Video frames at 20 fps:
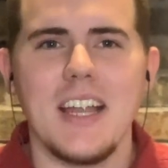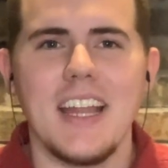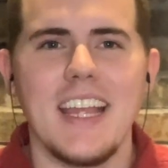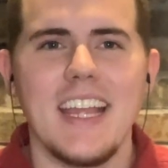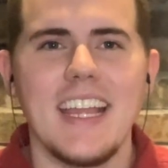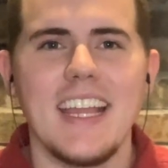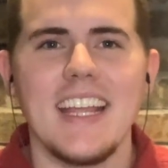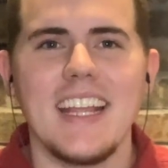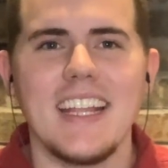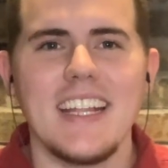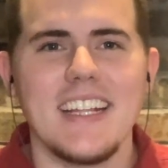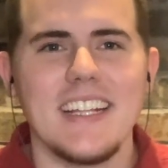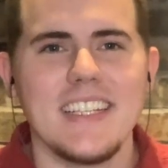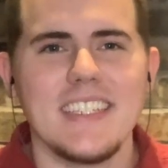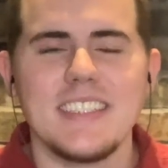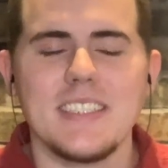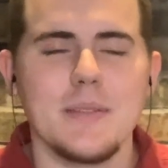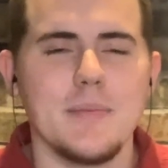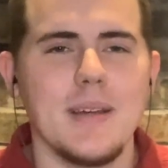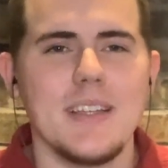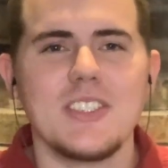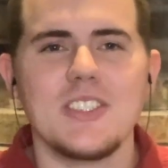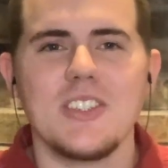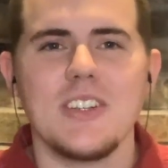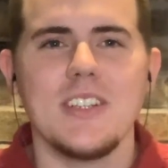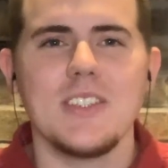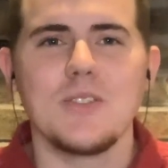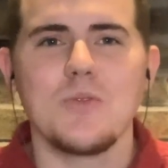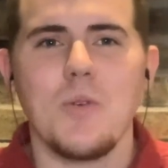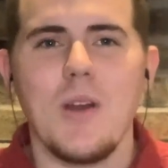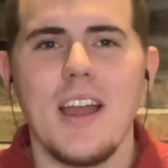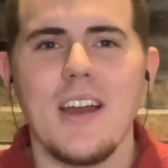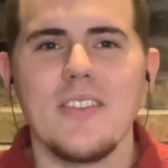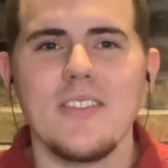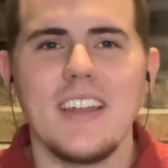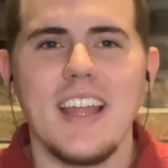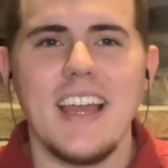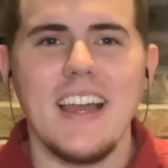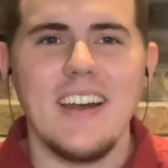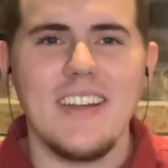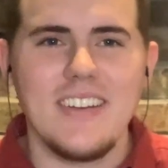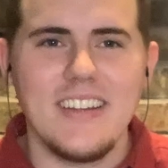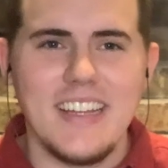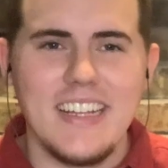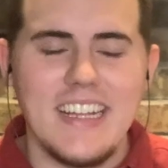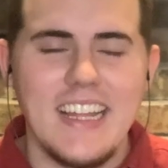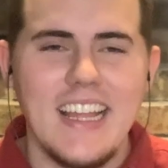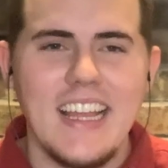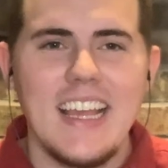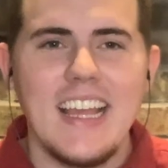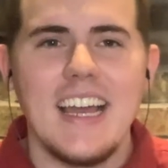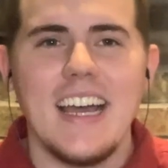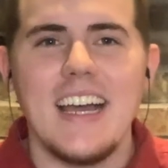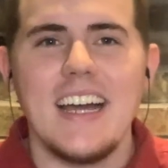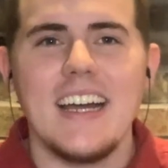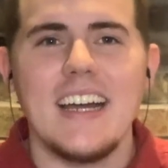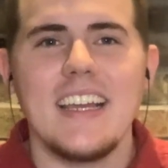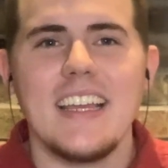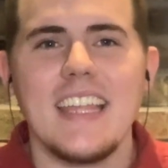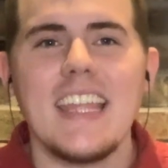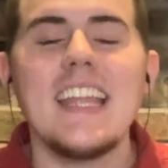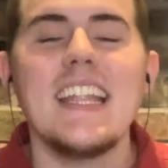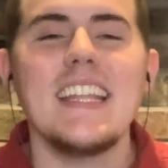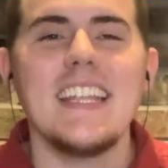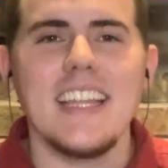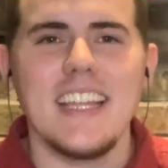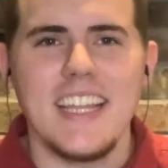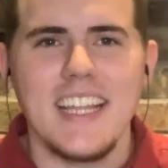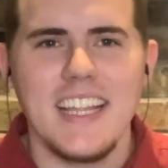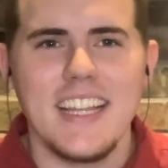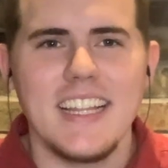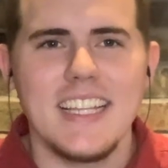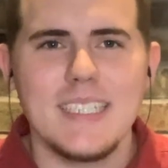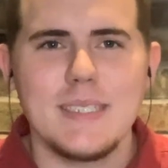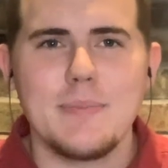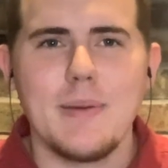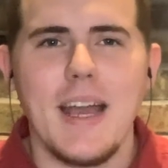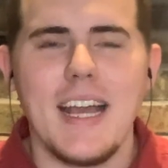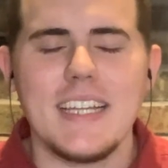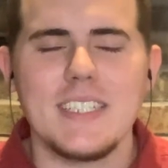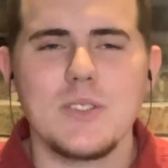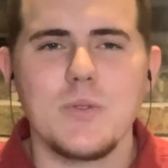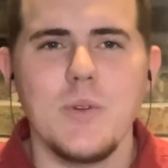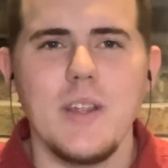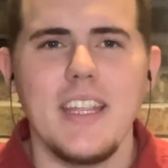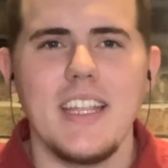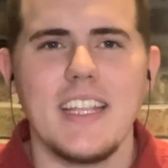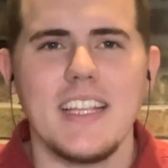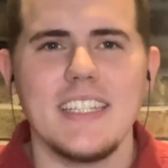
and the semester has wound down and ended this past week.